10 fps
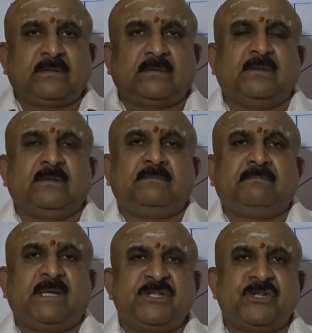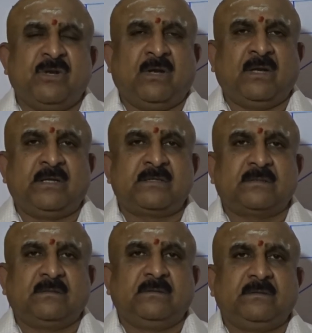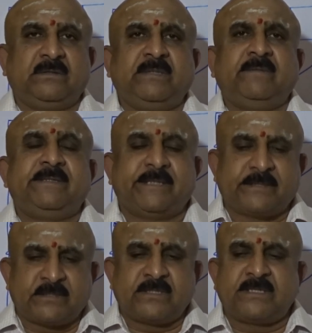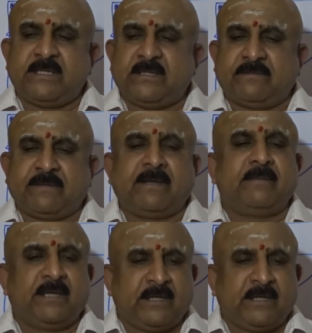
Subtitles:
Without much knowledge, she will just see